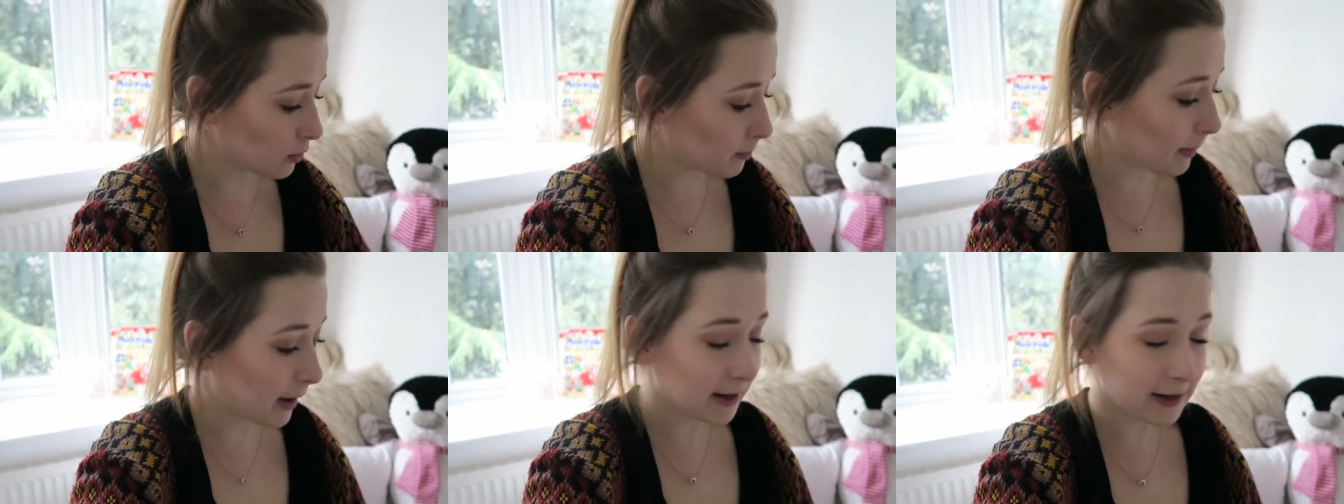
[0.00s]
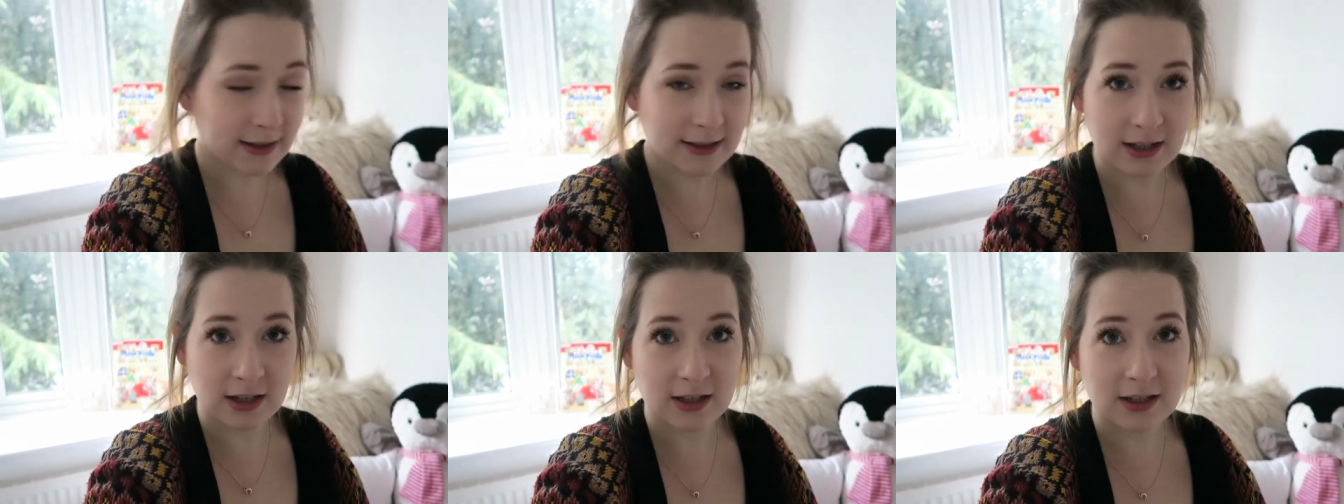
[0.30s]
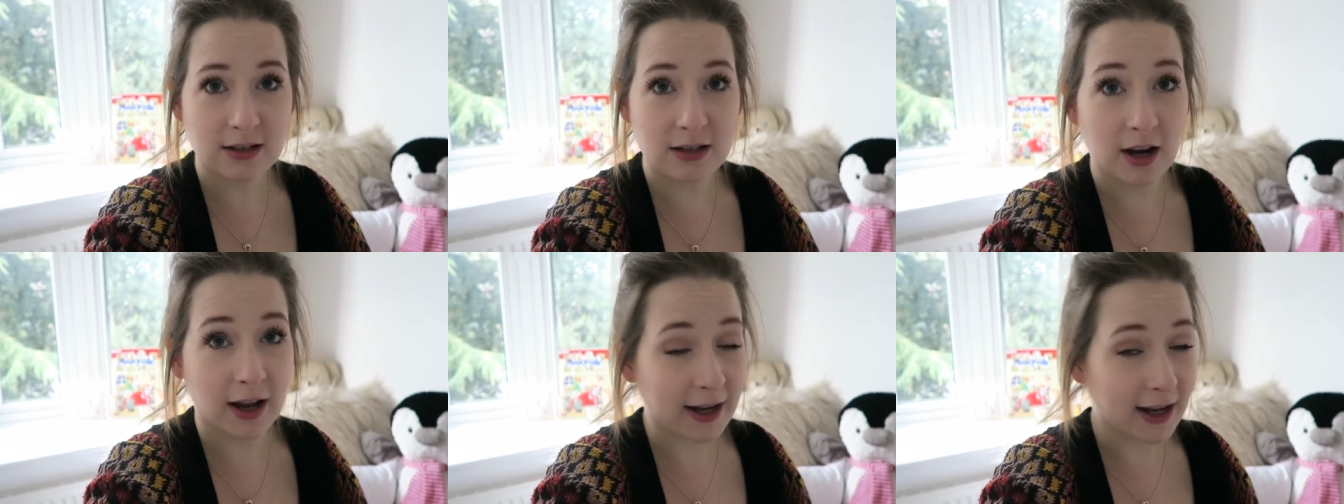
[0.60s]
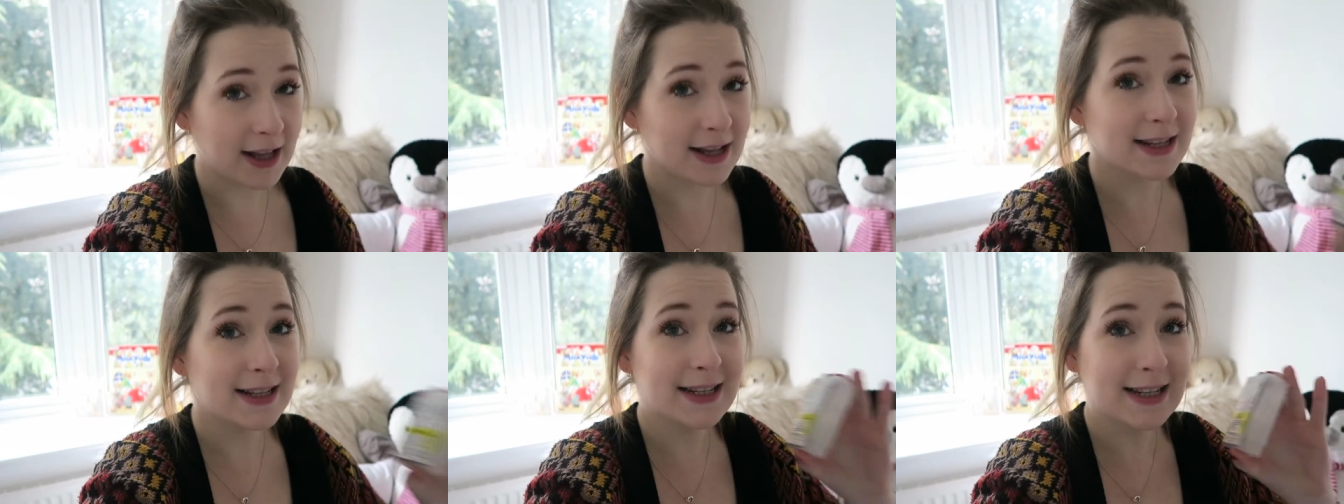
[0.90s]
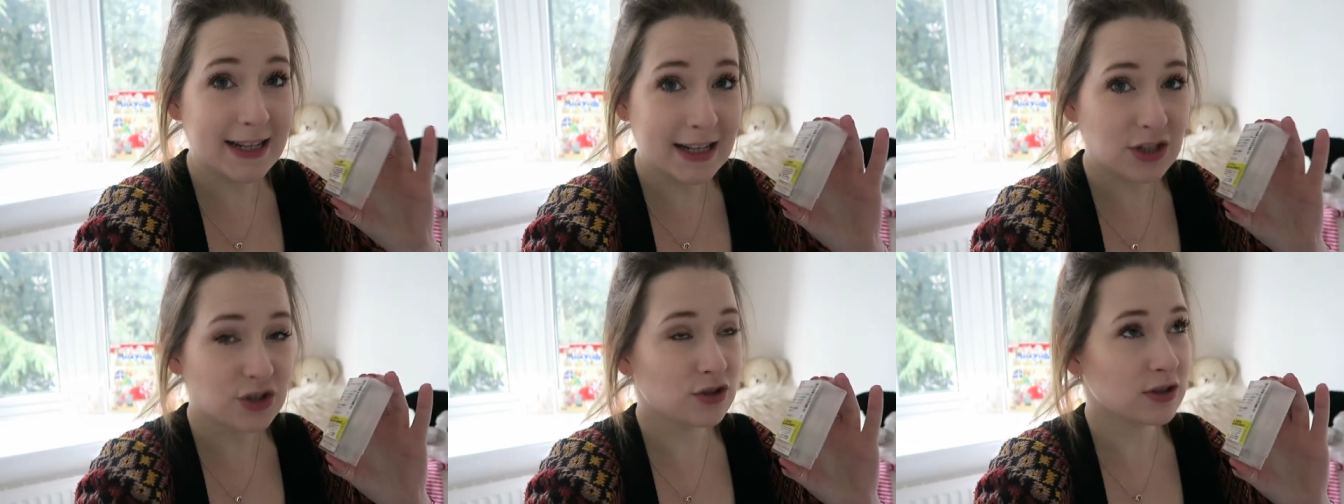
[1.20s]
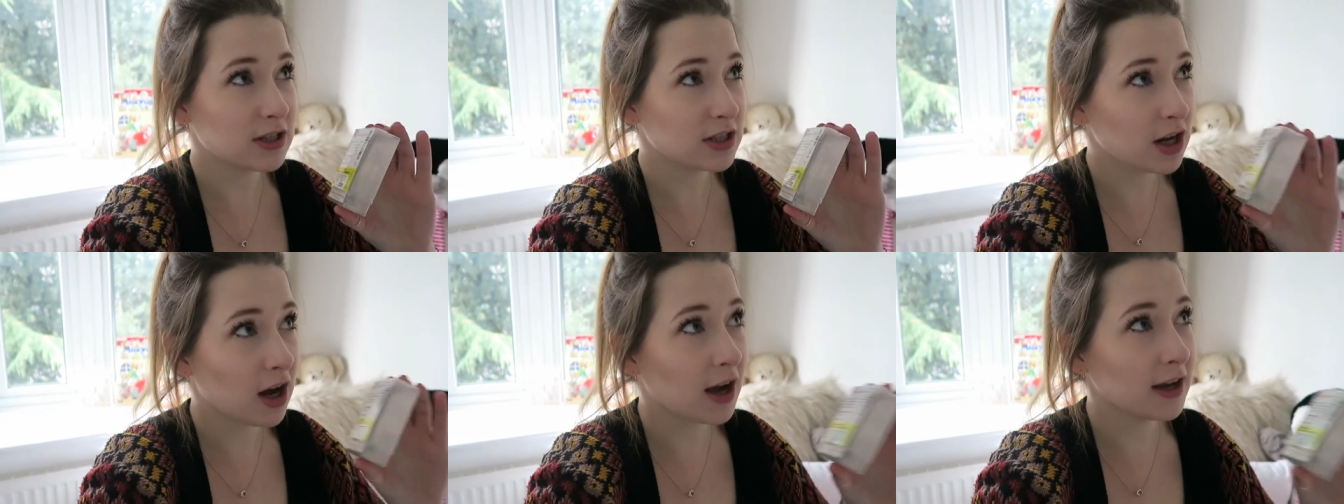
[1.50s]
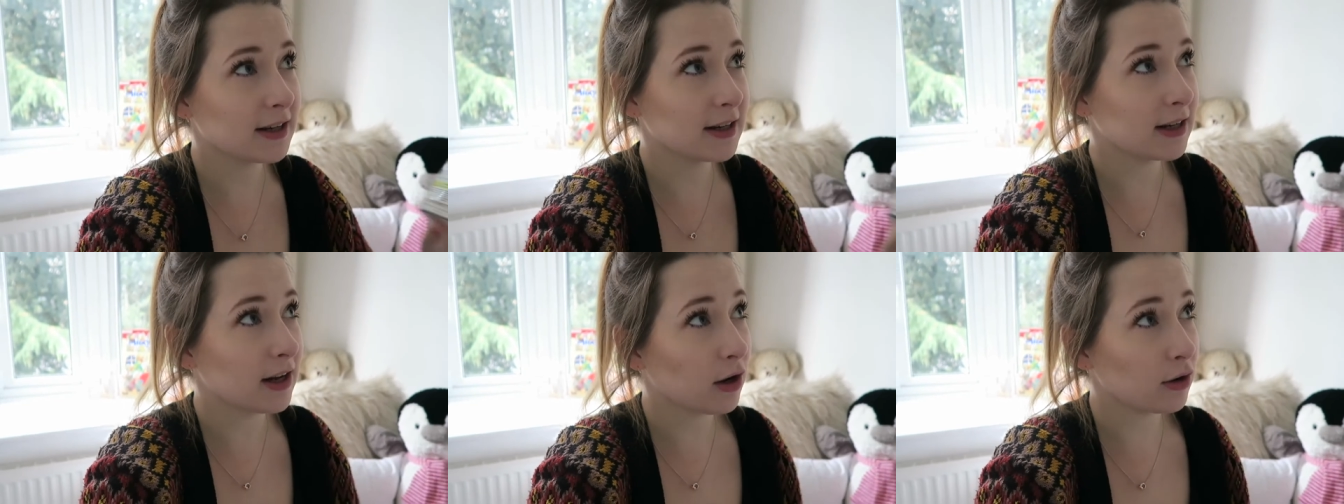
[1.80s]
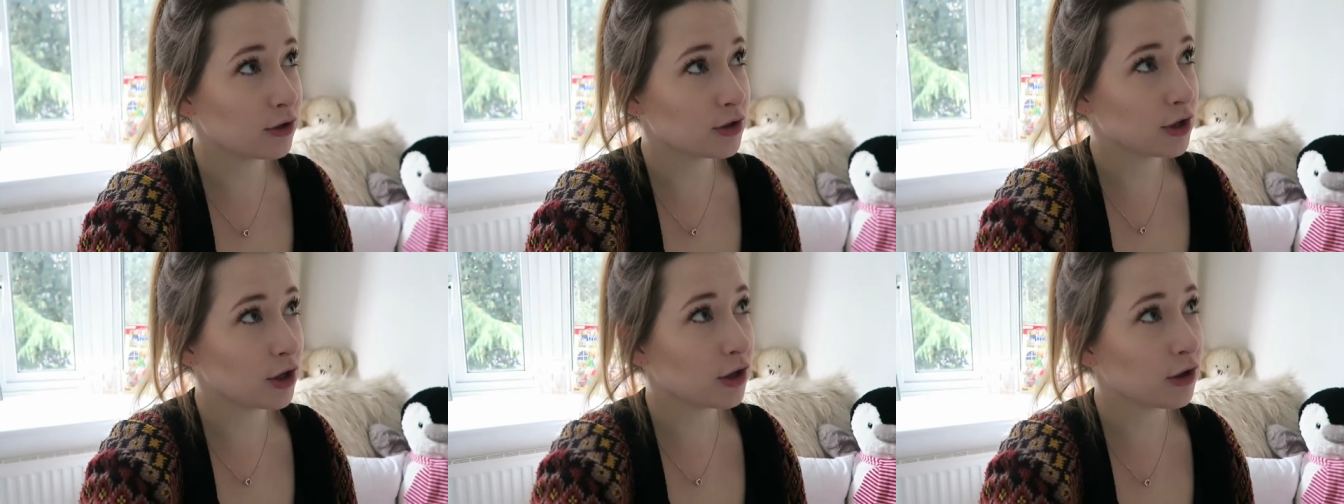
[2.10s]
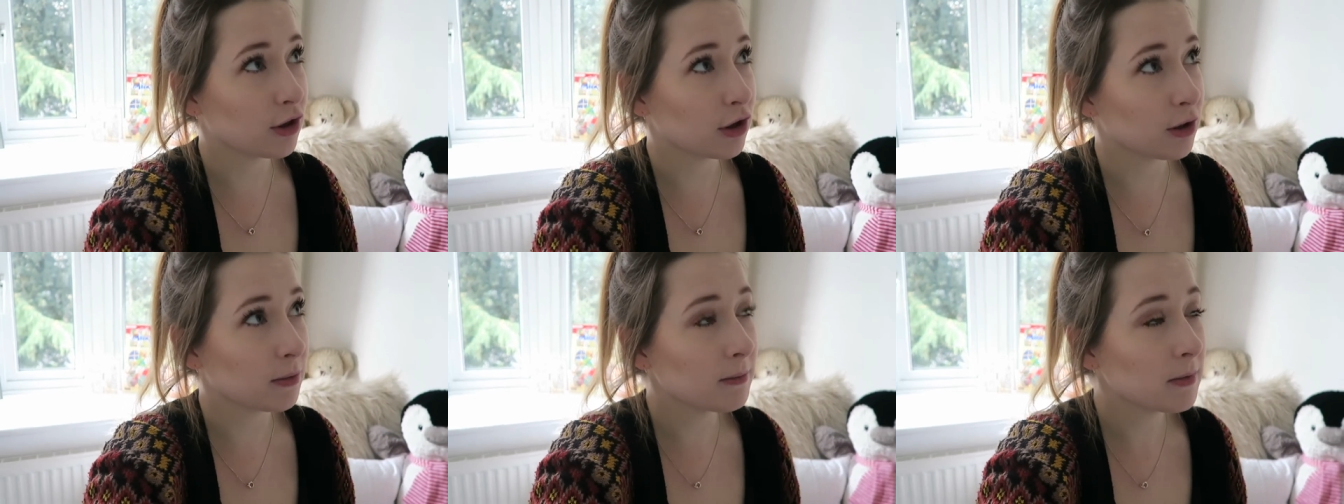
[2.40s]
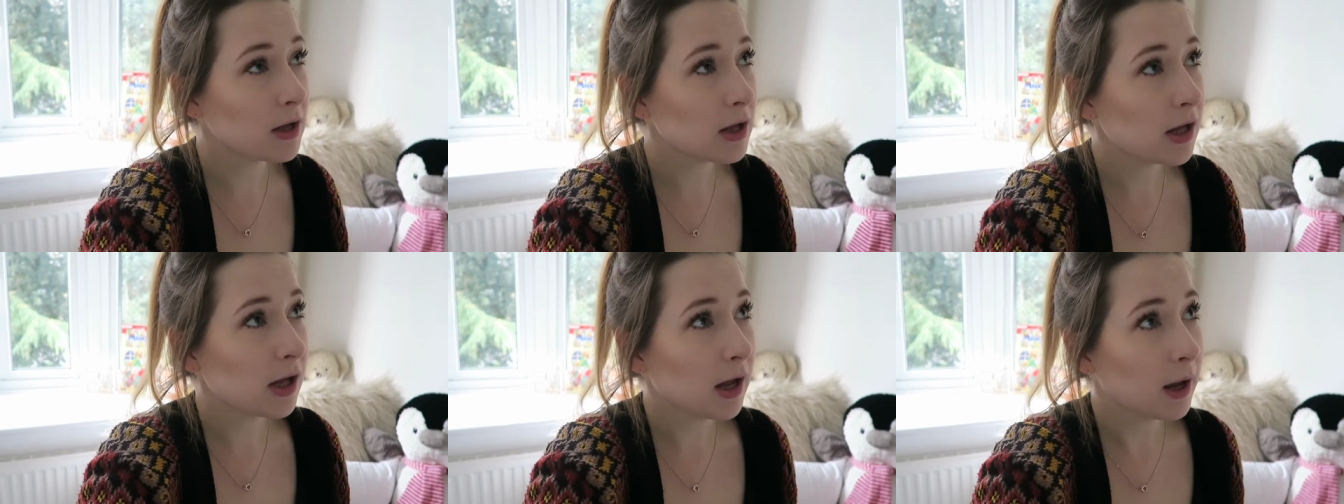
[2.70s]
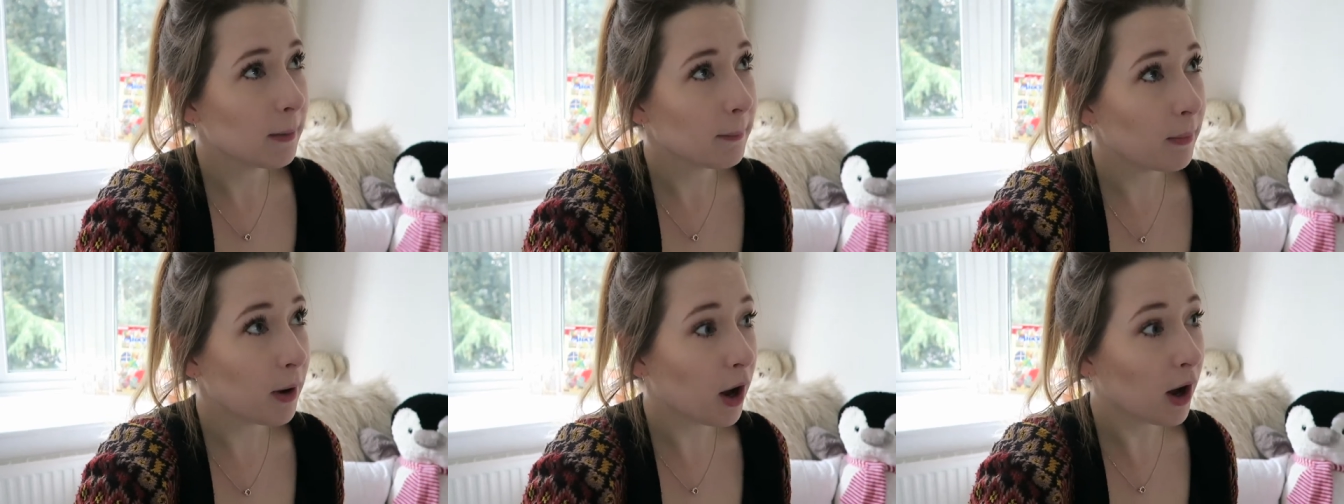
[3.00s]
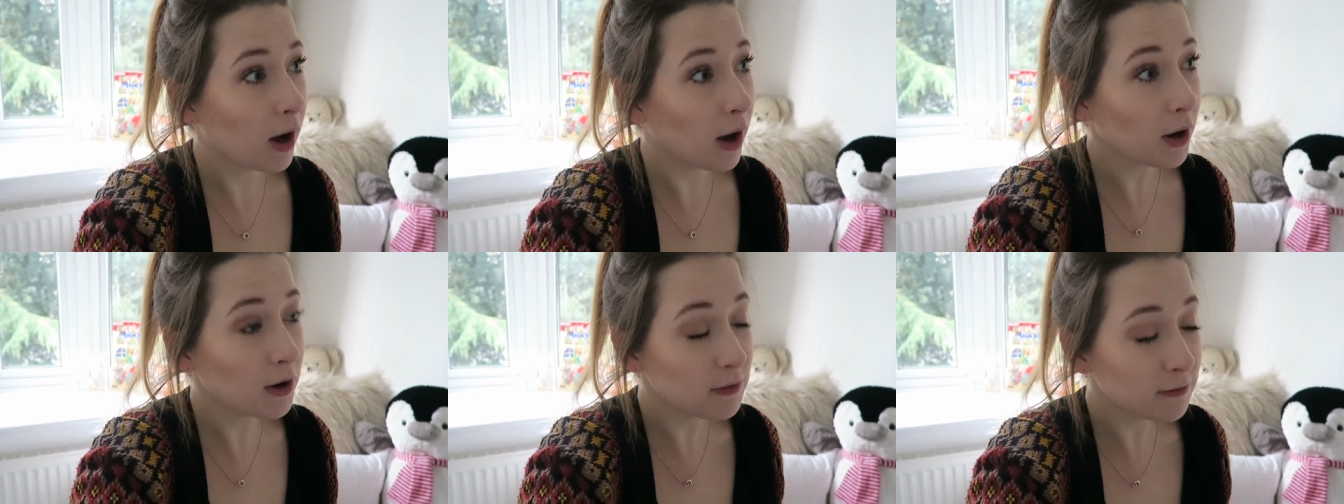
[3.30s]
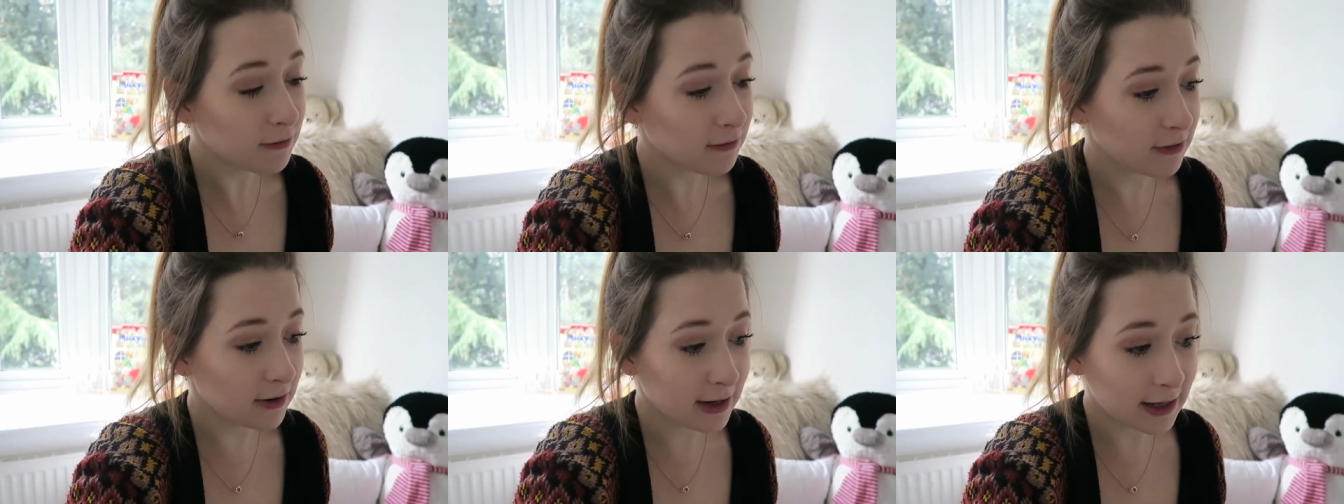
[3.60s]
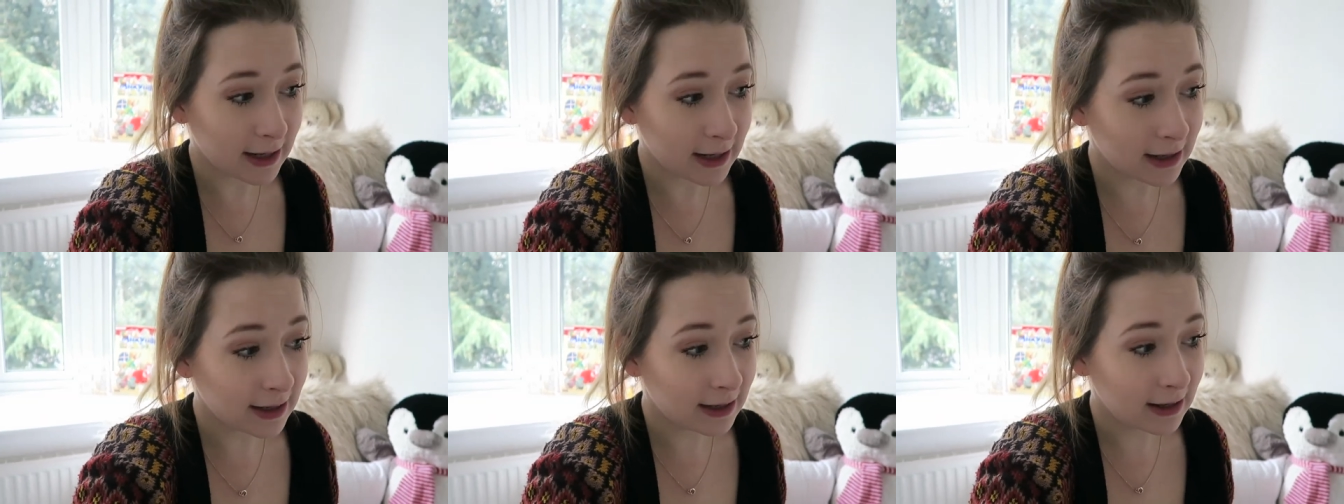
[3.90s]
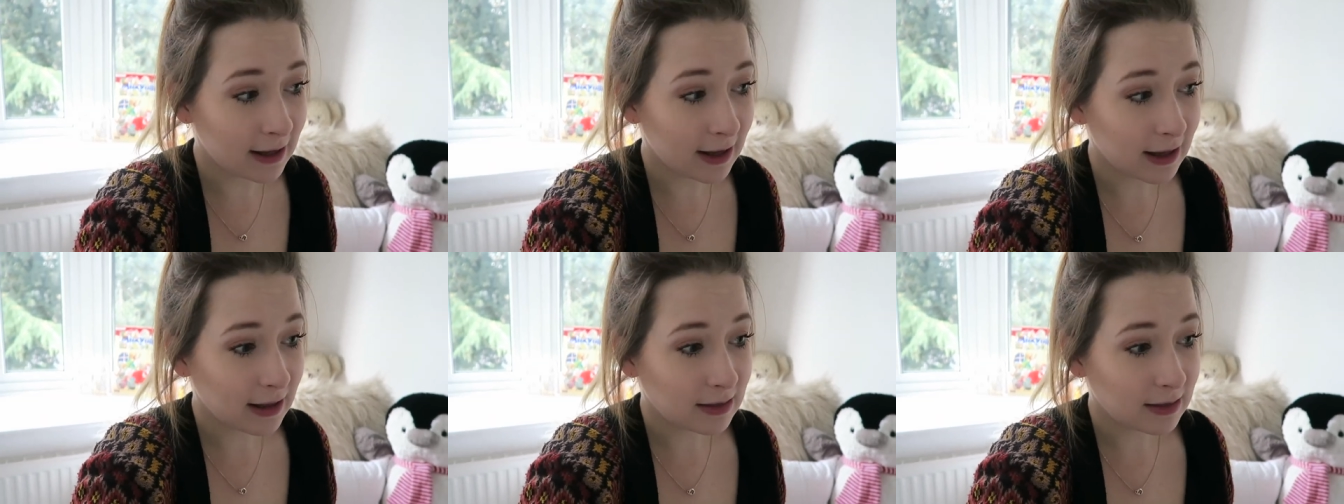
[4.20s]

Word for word: The magnets are like literally tiny. I'll show you them. But hopefully